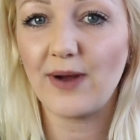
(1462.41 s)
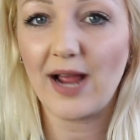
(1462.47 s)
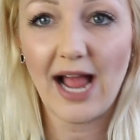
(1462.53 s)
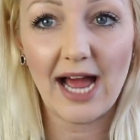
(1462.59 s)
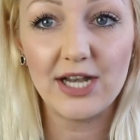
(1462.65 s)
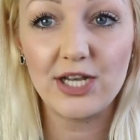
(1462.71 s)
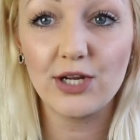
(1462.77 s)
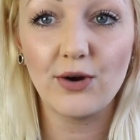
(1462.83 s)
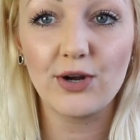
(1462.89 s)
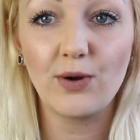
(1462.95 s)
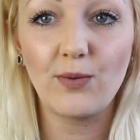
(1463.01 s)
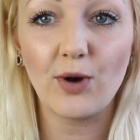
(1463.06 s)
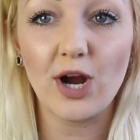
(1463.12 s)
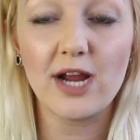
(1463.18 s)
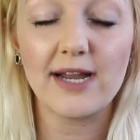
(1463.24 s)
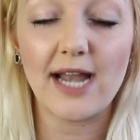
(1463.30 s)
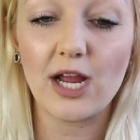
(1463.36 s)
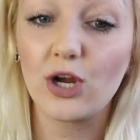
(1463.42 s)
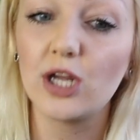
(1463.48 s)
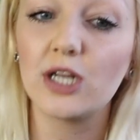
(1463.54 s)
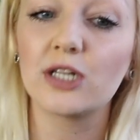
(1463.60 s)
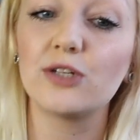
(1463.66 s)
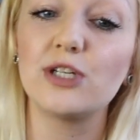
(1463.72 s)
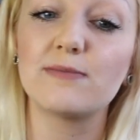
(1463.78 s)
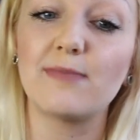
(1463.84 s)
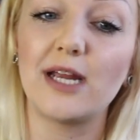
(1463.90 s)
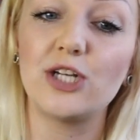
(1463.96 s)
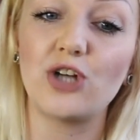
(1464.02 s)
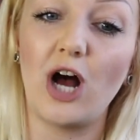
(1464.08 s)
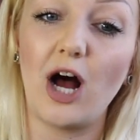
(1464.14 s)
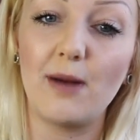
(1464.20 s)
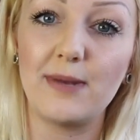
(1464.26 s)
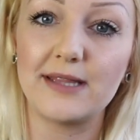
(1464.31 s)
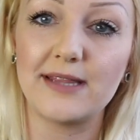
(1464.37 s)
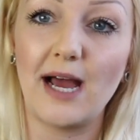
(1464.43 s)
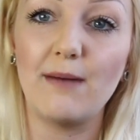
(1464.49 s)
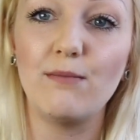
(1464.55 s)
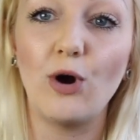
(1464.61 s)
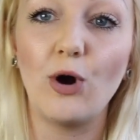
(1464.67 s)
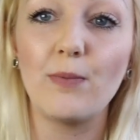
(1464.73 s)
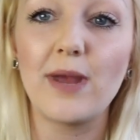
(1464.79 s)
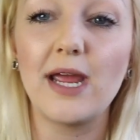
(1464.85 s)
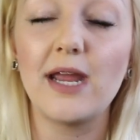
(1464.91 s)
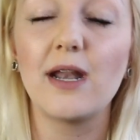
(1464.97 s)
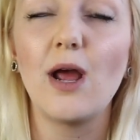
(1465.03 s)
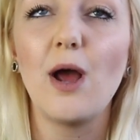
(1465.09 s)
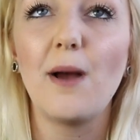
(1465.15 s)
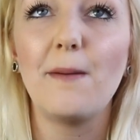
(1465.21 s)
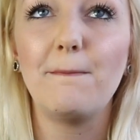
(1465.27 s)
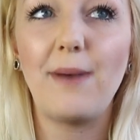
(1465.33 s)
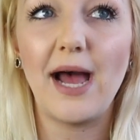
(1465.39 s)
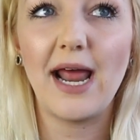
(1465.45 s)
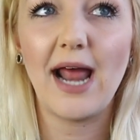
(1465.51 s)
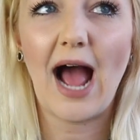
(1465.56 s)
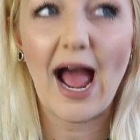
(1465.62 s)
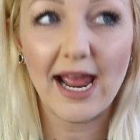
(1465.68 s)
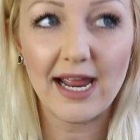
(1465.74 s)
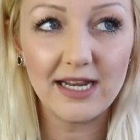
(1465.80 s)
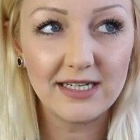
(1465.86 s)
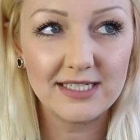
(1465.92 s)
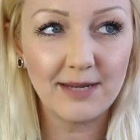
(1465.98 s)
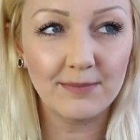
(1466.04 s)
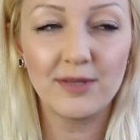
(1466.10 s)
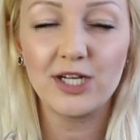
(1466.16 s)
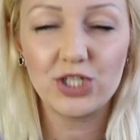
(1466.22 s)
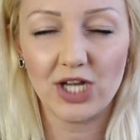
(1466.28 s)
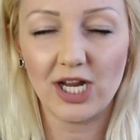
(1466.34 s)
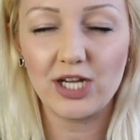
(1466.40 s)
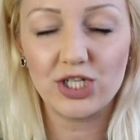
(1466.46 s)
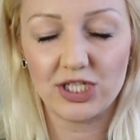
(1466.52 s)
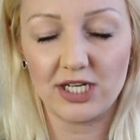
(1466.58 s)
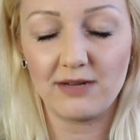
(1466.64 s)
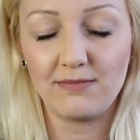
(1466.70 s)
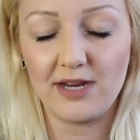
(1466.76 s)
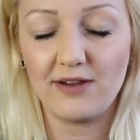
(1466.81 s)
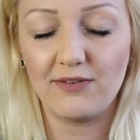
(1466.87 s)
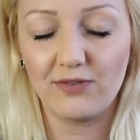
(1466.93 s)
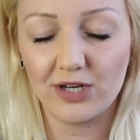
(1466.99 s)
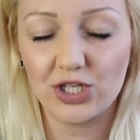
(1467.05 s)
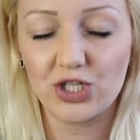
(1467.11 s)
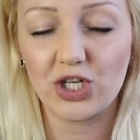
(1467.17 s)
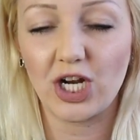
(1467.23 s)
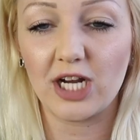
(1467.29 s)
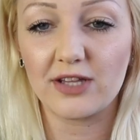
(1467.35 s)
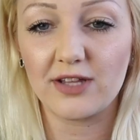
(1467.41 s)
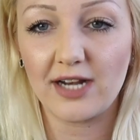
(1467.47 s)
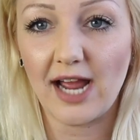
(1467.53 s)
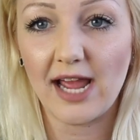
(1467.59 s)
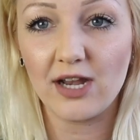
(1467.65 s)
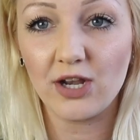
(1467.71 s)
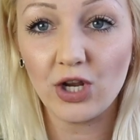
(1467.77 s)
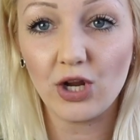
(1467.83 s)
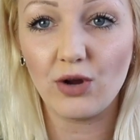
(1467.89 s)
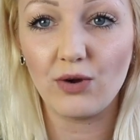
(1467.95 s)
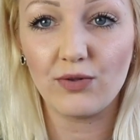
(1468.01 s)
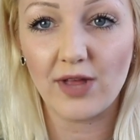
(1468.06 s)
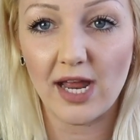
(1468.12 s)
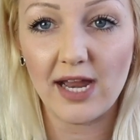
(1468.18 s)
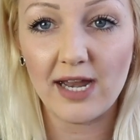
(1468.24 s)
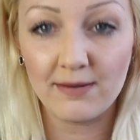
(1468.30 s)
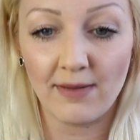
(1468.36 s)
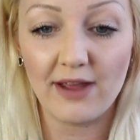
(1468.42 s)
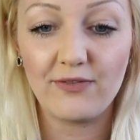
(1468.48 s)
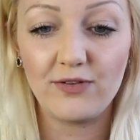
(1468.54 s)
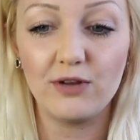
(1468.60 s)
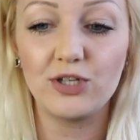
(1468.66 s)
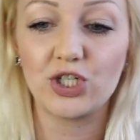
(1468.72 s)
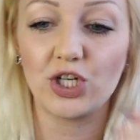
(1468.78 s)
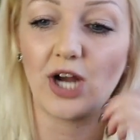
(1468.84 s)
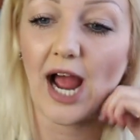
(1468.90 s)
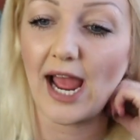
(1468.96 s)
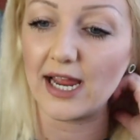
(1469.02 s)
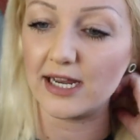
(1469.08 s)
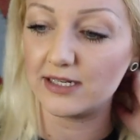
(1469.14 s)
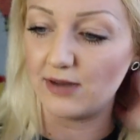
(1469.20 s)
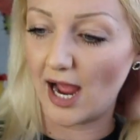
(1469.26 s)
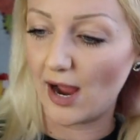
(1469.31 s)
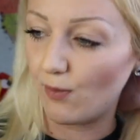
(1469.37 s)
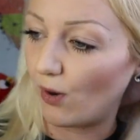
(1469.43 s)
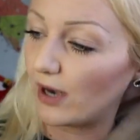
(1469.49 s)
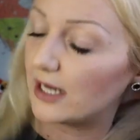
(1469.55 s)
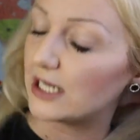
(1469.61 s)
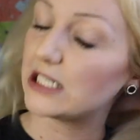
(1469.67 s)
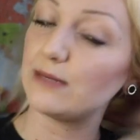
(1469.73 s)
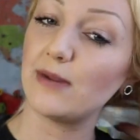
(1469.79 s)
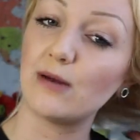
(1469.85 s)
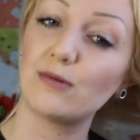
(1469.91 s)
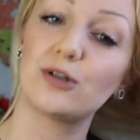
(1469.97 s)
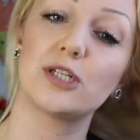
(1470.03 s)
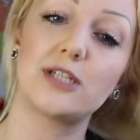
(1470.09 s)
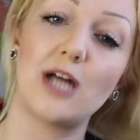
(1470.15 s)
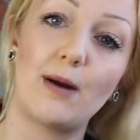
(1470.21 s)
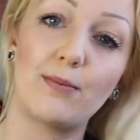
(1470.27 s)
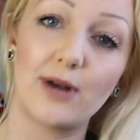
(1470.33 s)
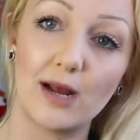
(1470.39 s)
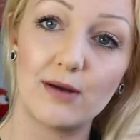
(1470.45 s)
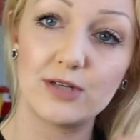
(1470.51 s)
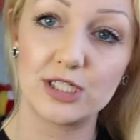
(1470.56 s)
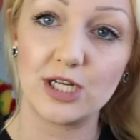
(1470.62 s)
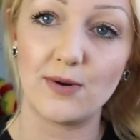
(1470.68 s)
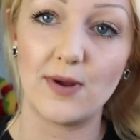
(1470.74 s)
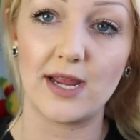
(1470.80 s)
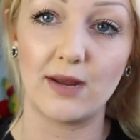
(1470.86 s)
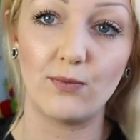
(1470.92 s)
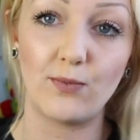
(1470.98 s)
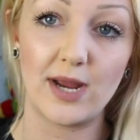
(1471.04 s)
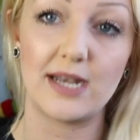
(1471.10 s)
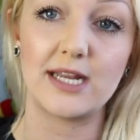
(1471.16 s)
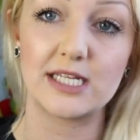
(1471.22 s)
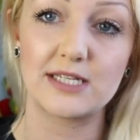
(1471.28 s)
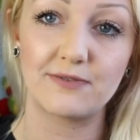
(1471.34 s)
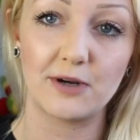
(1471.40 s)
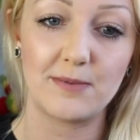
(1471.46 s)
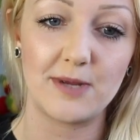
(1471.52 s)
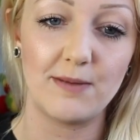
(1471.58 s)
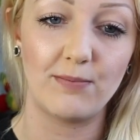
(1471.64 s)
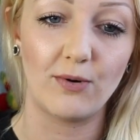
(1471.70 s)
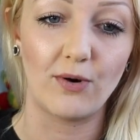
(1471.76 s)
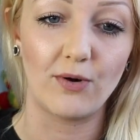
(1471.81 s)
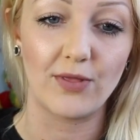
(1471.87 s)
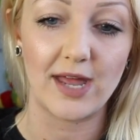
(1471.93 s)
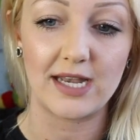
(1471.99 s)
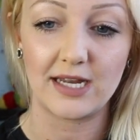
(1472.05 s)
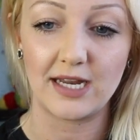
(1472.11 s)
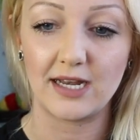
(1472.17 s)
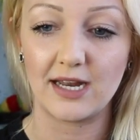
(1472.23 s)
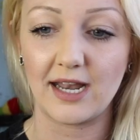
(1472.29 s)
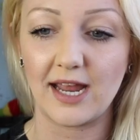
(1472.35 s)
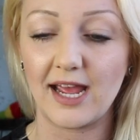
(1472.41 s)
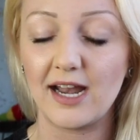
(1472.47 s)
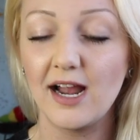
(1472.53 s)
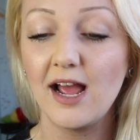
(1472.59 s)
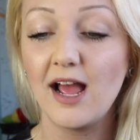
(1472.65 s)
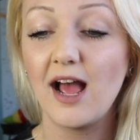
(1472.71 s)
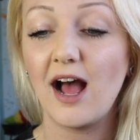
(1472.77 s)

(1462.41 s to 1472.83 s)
I had to go to work and I couldn't lose my job in that moment, But I, something changed in me for sure, that I knew that in my future I, I wanted to be able to stop what I was doing and witness for people that needed it.